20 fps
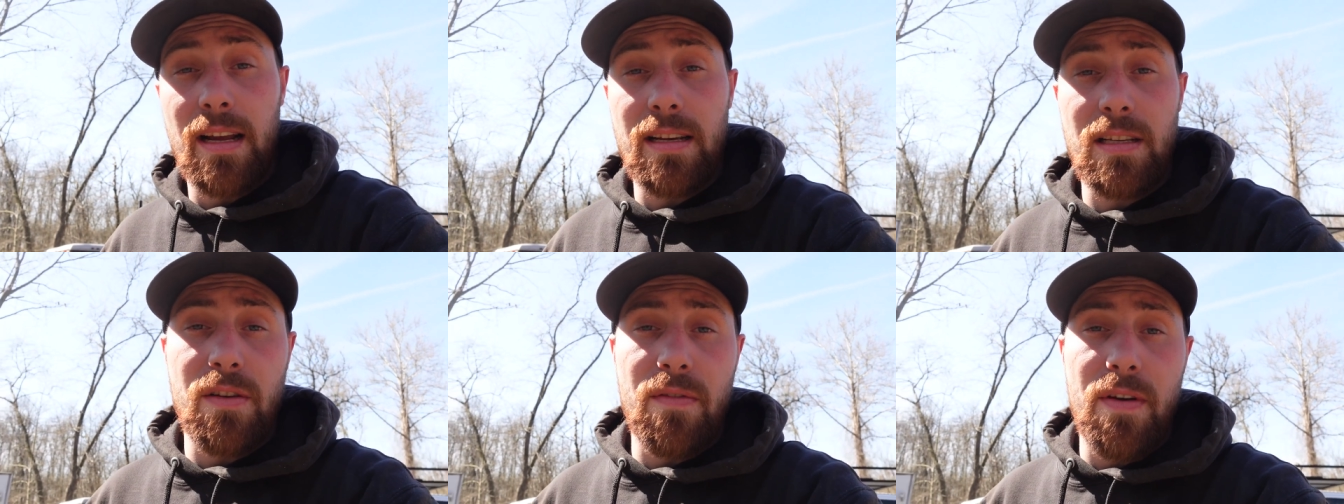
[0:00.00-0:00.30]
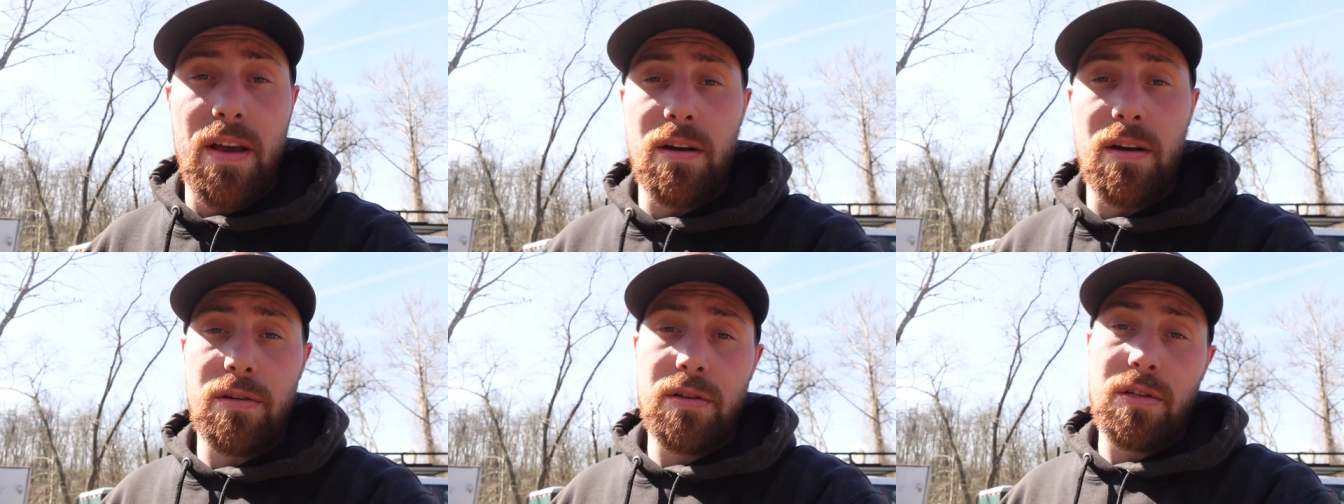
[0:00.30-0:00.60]

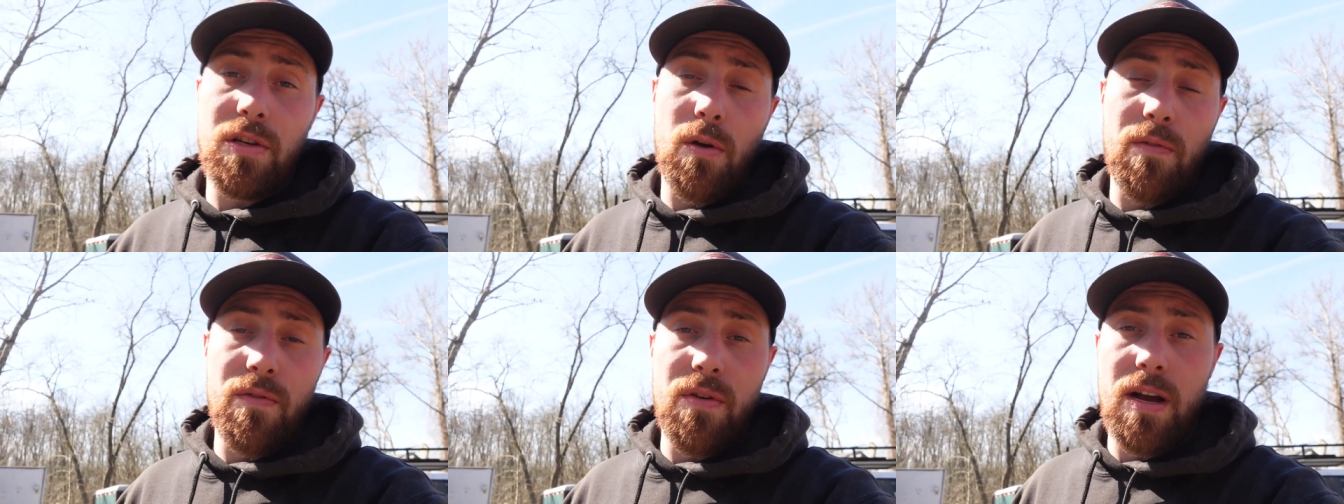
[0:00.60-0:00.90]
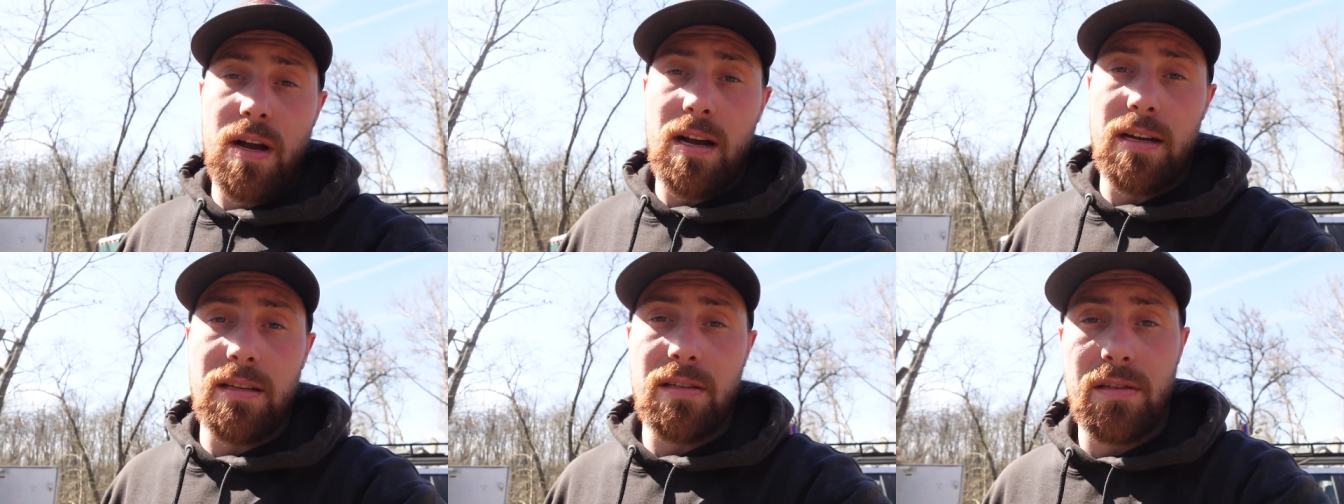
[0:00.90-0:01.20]
excavator, so if you
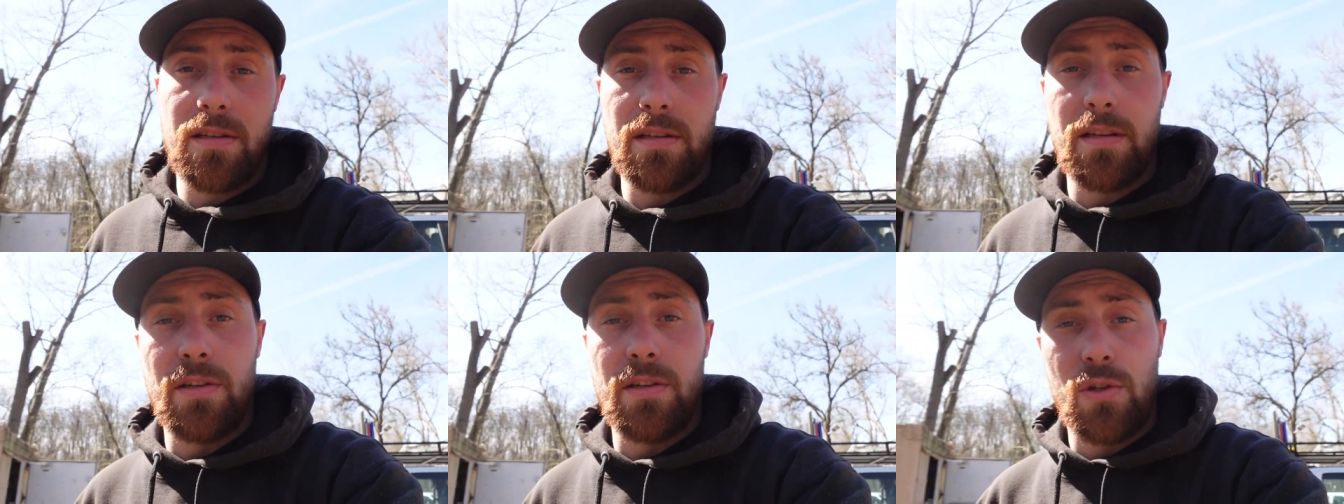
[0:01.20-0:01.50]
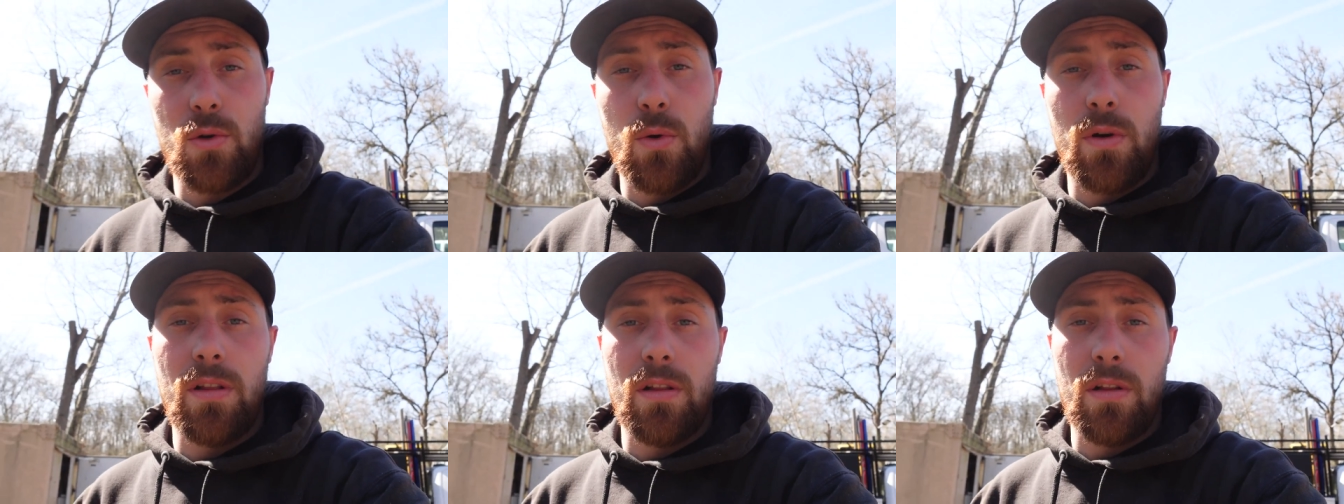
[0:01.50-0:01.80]
guys
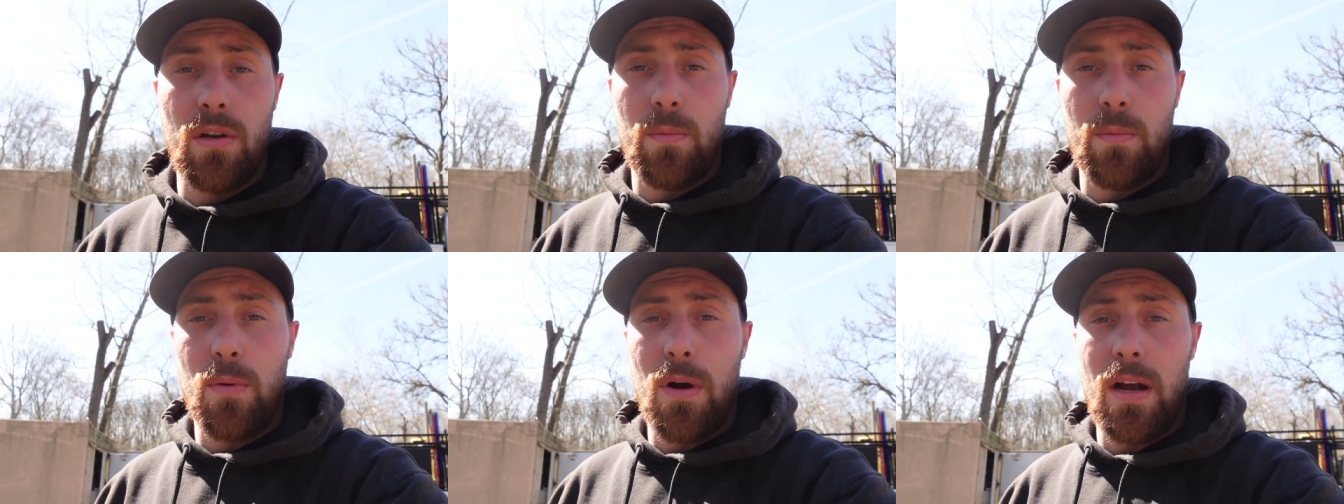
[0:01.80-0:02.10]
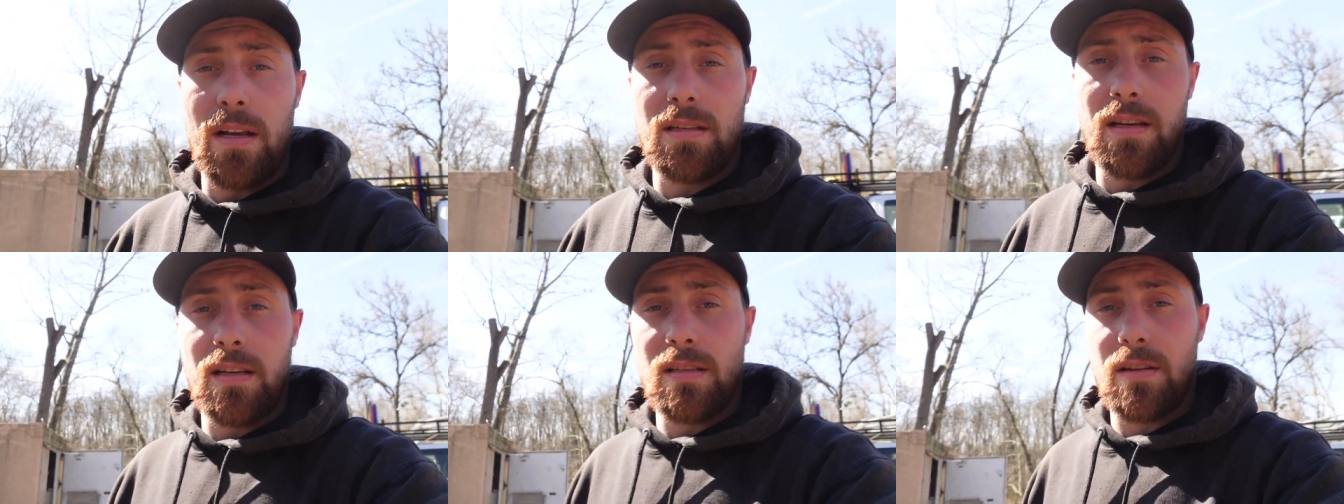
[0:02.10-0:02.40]
enjoy the little
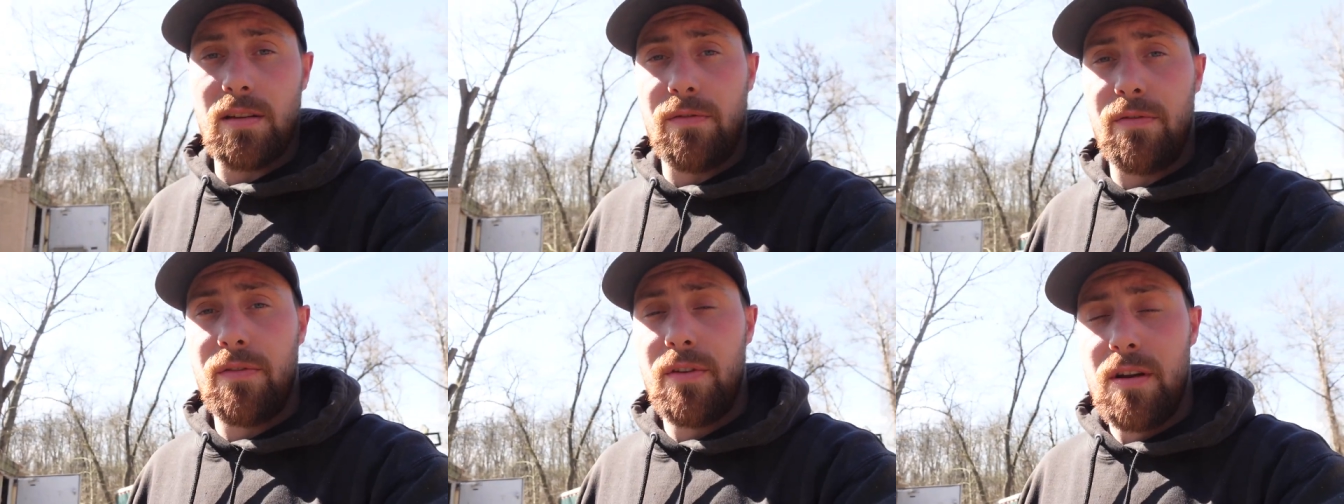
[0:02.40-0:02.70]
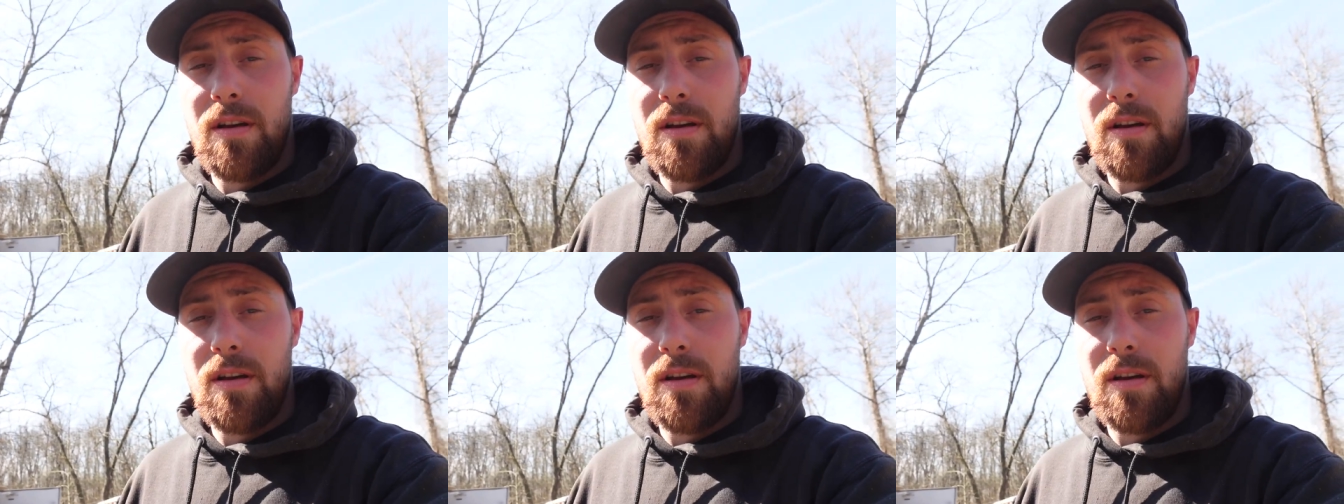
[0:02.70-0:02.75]
process of,